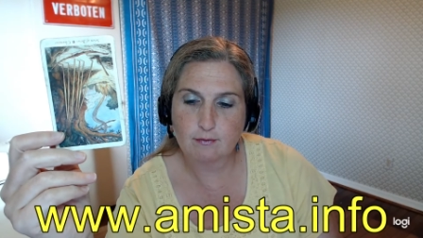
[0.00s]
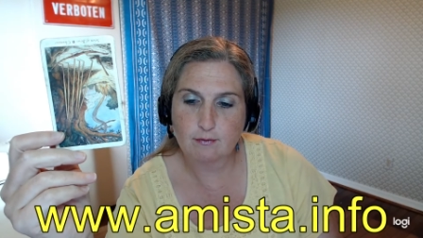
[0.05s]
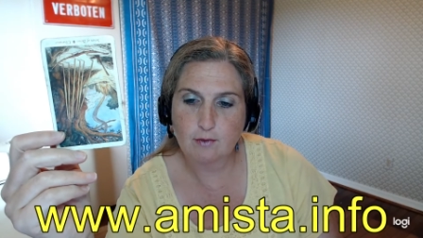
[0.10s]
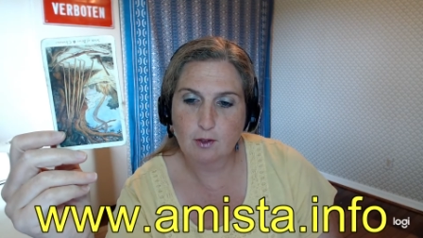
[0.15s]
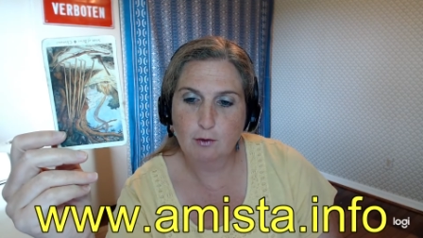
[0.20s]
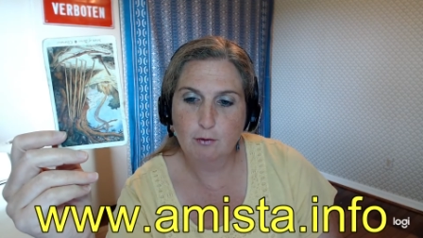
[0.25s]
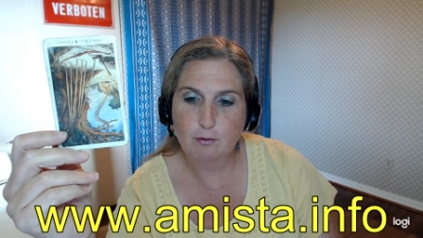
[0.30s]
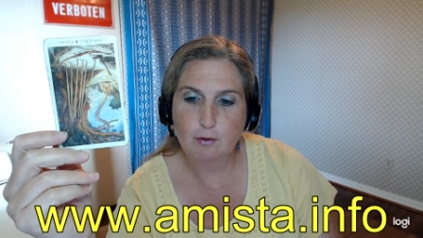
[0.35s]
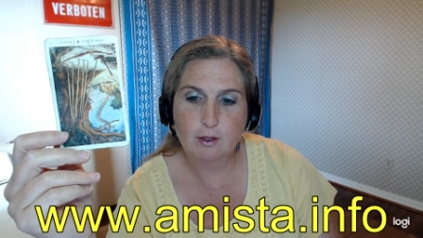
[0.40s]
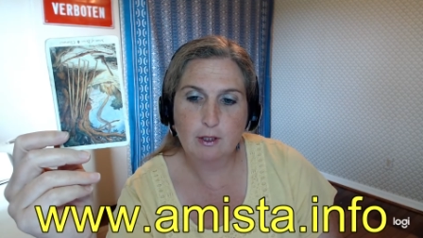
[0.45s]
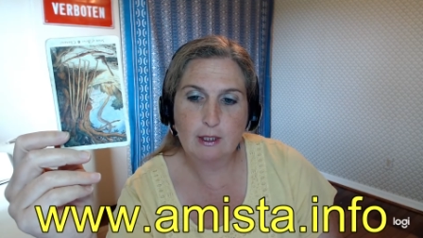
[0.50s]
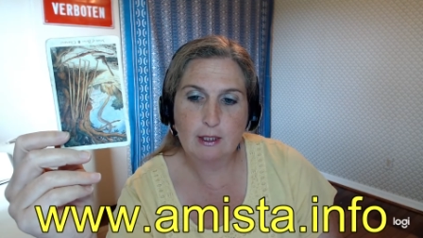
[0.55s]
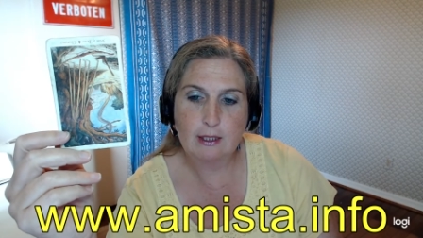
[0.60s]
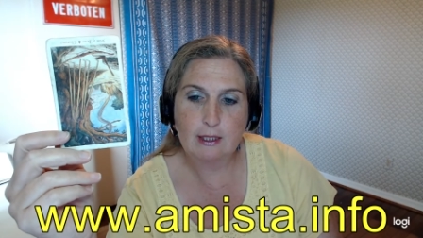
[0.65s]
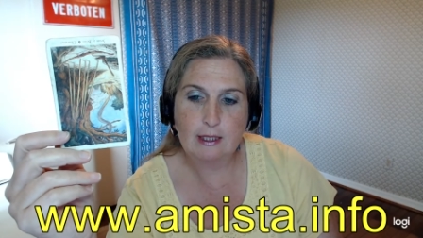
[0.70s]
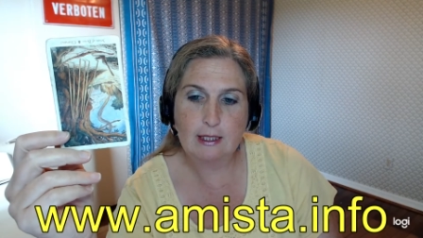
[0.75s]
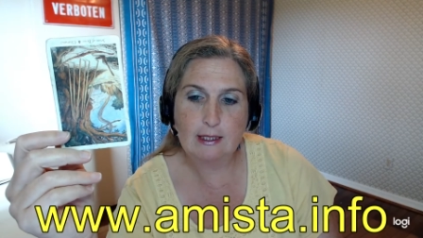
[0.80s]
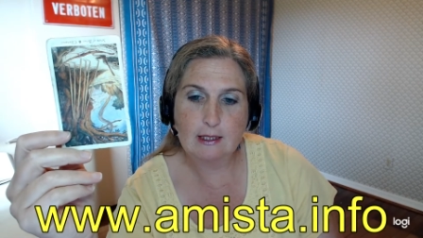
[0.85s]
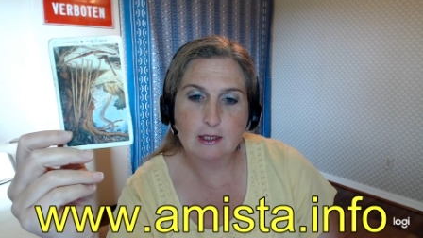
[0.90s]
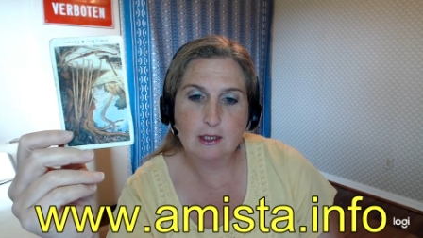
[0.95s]
You feel the
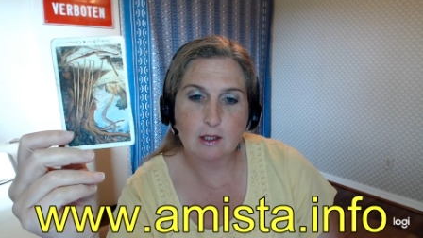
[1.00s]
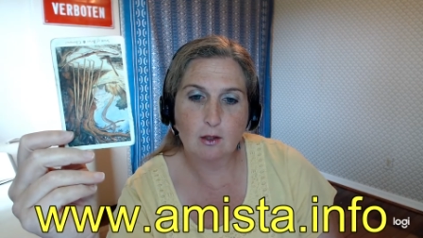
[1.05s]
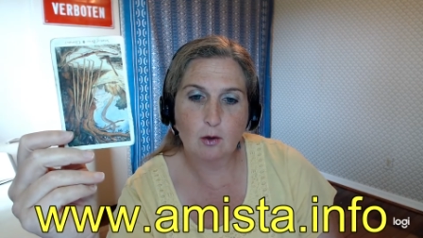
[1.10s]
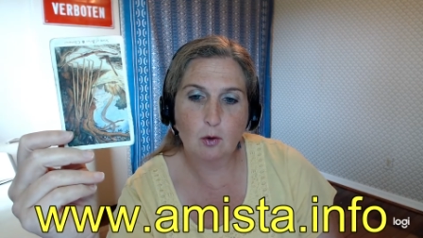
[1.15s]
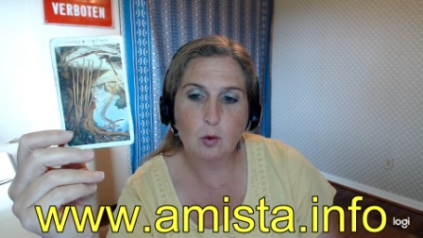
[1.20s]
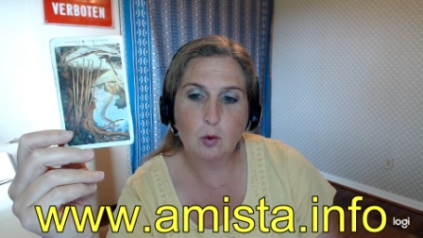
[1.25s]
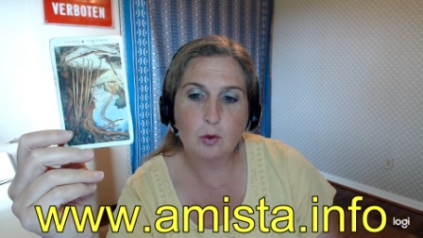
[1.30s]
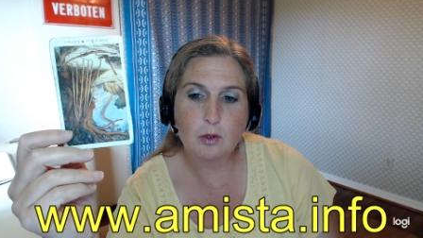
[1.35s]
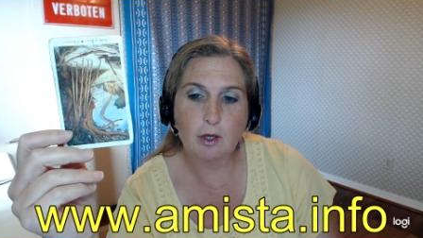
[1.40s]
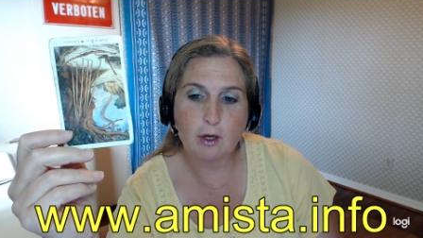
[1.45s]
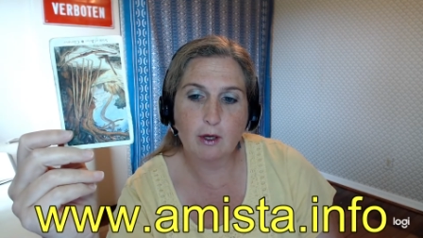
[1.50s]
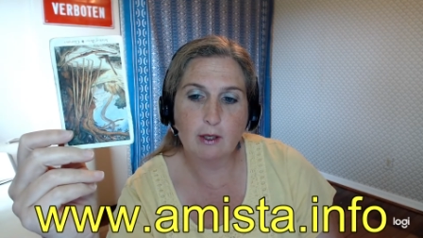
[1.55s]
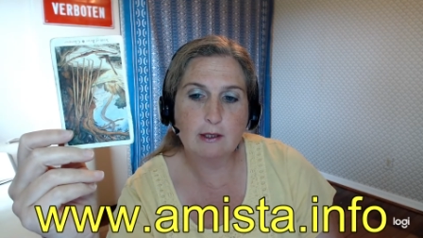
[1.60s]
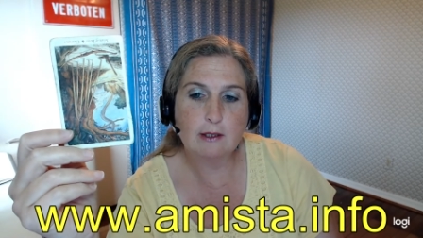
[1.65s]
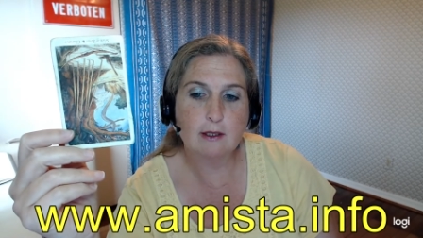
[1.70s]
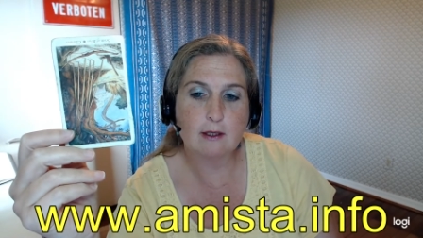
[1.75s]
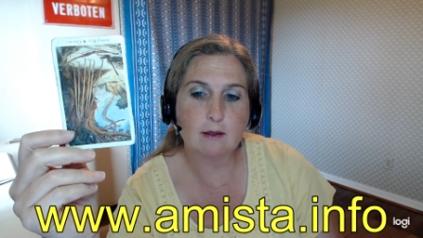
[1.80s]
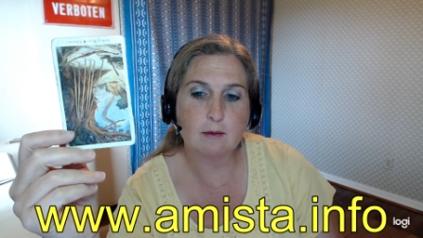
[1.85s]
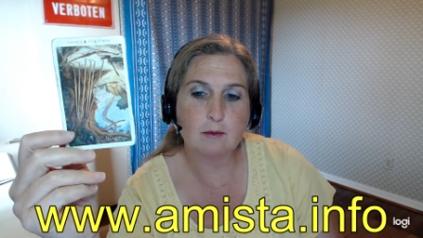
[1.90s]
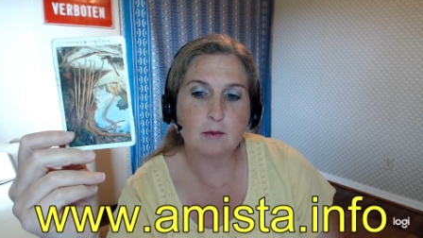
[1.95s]
need to hold on
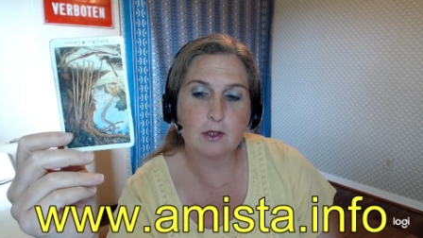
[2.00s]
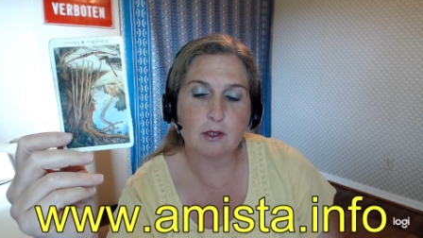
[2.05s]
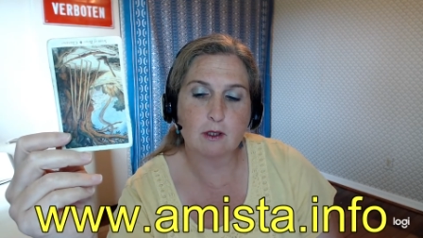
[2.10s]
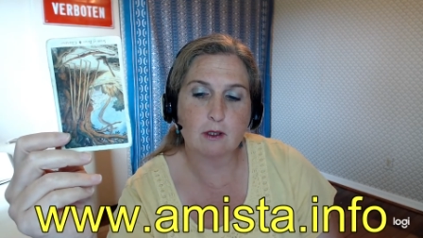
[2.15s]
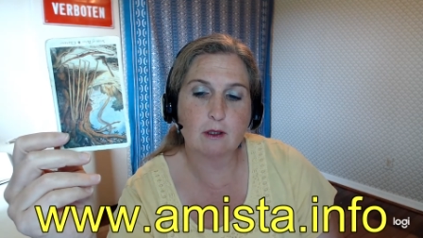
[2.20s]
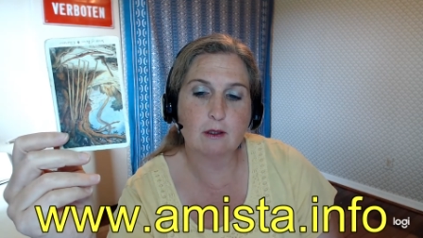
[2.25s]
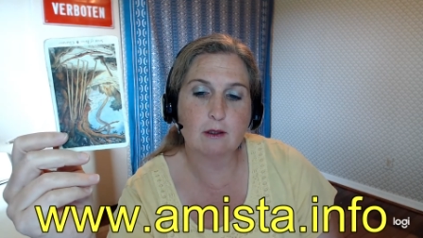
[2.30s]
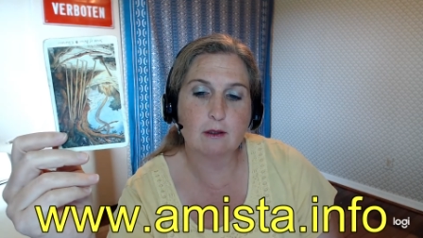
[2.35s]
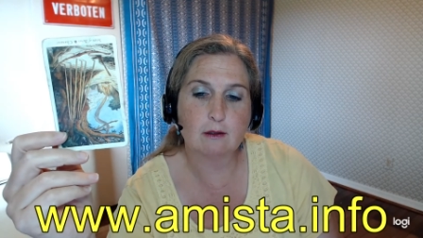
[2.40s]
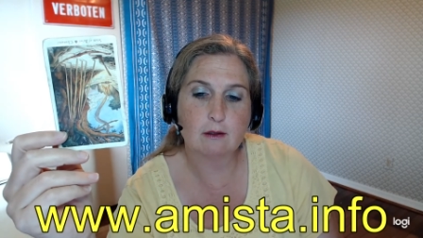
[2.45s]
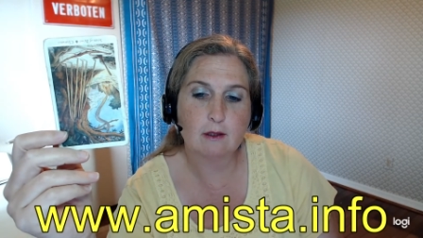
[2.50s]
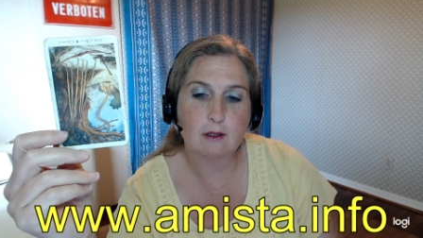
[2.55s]
to them still.